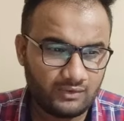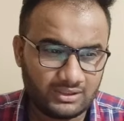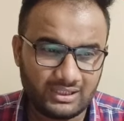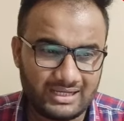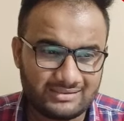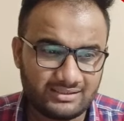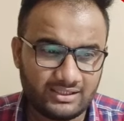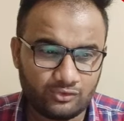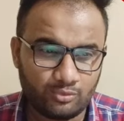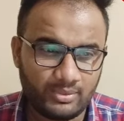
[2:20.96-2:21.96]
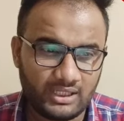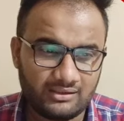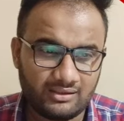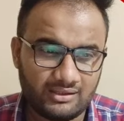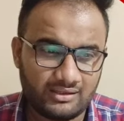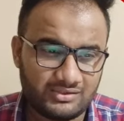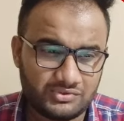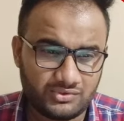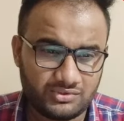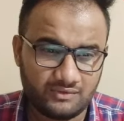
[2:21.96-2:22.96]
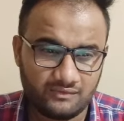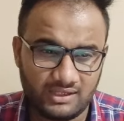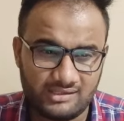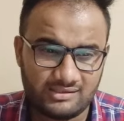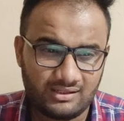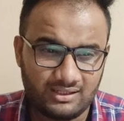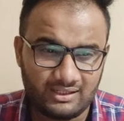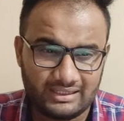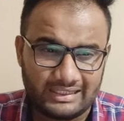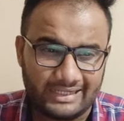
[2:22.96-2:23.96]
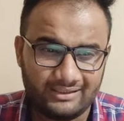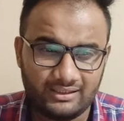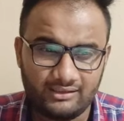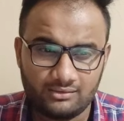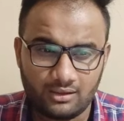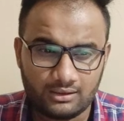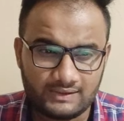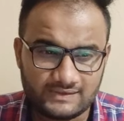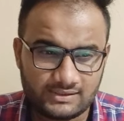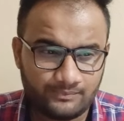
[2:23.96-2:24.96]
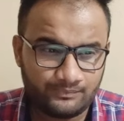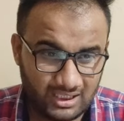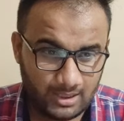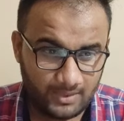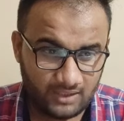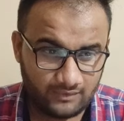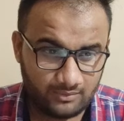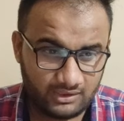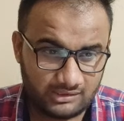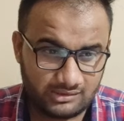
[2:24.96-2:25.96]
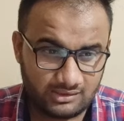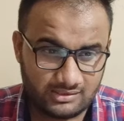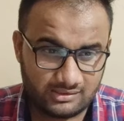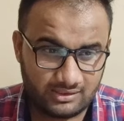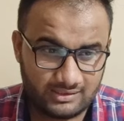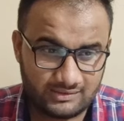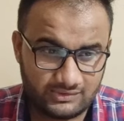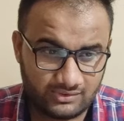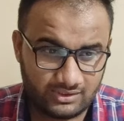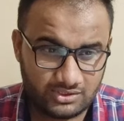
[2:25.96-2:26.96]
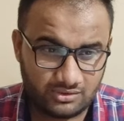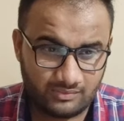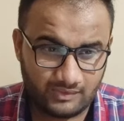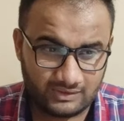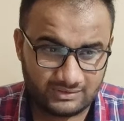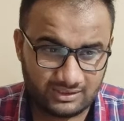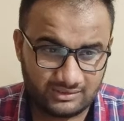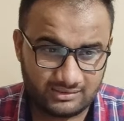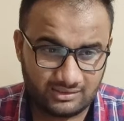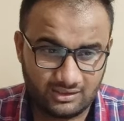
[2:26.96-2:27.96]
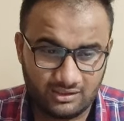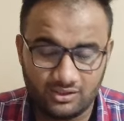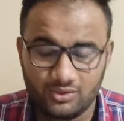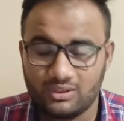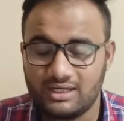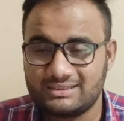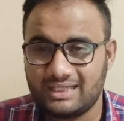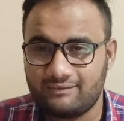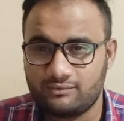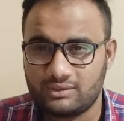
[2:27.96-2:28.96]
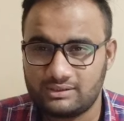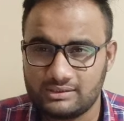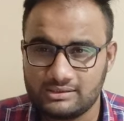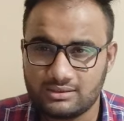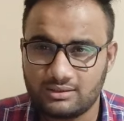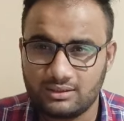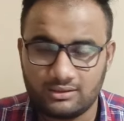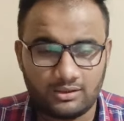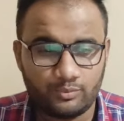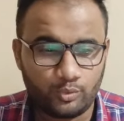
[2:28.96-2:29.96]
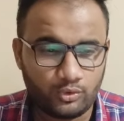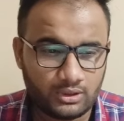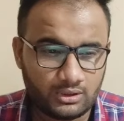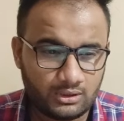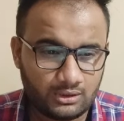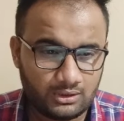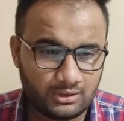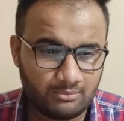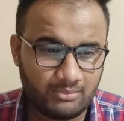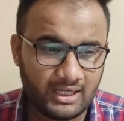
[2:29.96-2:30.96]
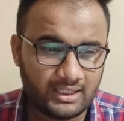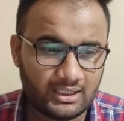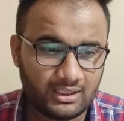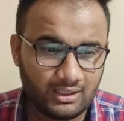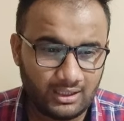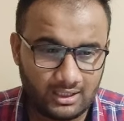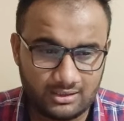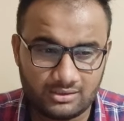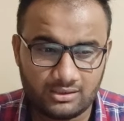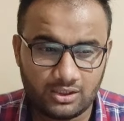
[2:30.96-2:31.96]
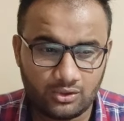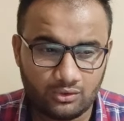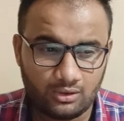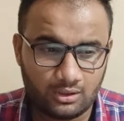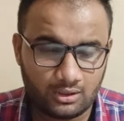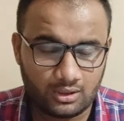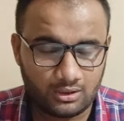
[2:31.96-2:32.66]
The last date to pay the registration fee is 19th August. Apart from this, there is the registration process. You guys have to register in their portal by entering your